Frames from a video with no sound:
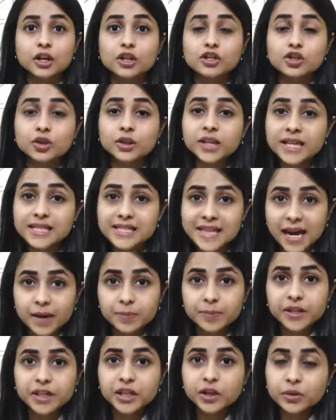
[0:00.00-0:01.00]
So these
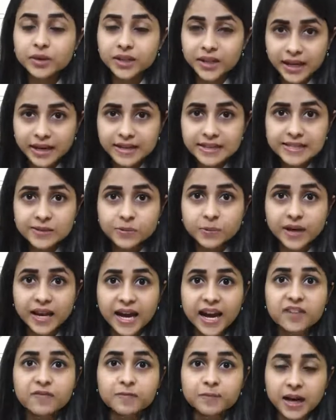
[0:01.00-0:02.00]
aptitude tests will
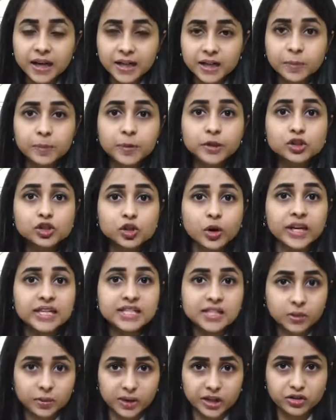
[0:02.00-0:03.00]
have multiple
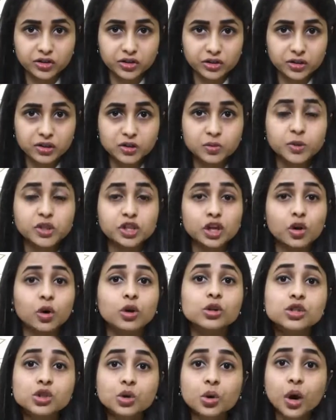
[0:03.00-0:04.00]
choice questions, which are
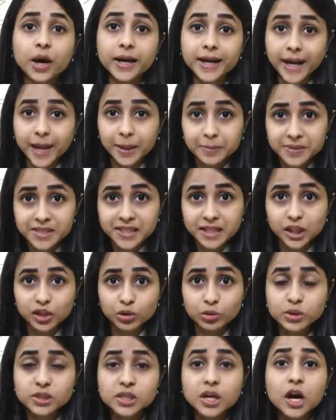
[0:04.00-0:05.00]
also called
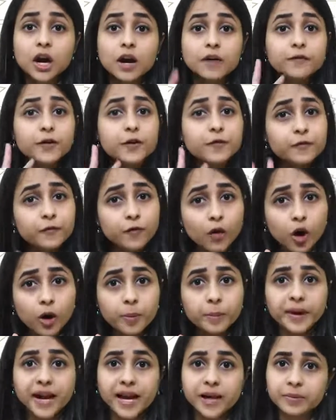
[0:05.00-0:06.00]
MCQs, for 4
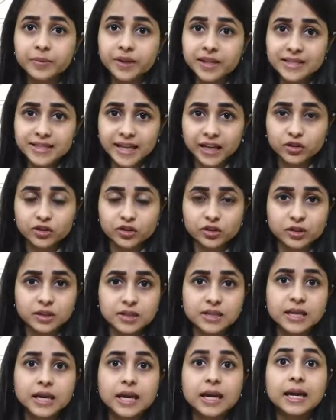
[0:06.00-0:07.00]
primary
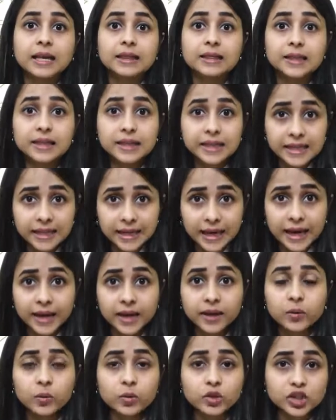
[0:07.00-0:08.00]
sections. The
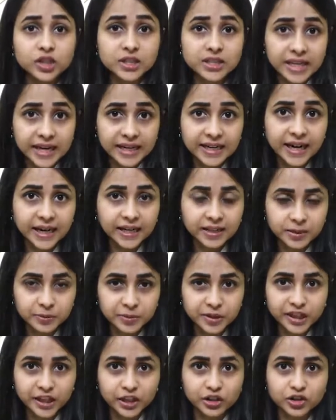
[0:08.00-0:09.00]
DI, which is data
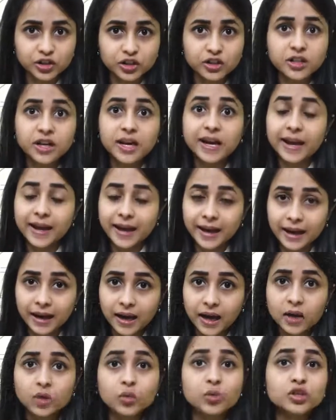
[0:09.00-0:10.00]
interpretation,
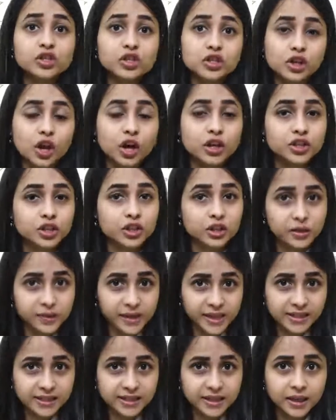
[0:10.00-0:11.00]
LR, which is logical
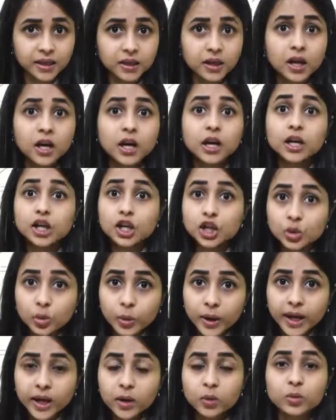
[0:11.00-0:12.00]
reasoning,
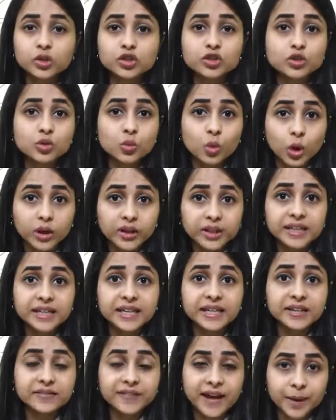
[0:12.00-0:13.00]
QA, which is
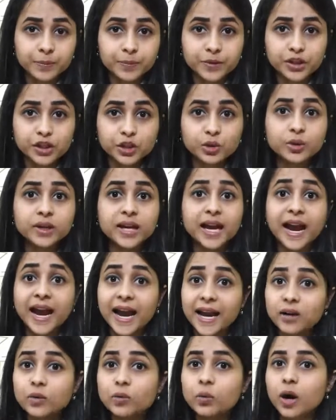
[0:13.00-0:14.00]
quantitative aptitude,
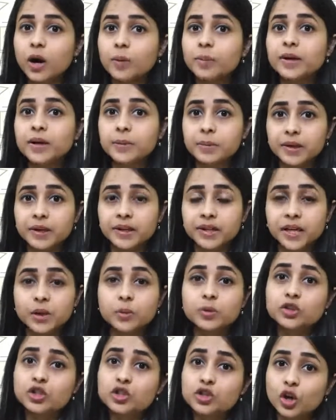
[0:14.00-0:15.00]
and verbal ability,
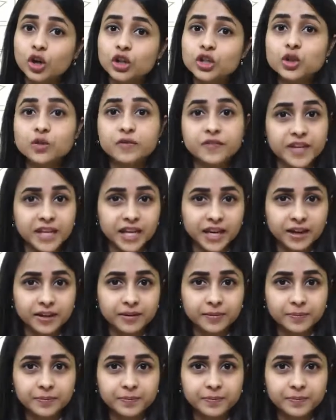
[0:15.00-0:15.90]
which is also VA.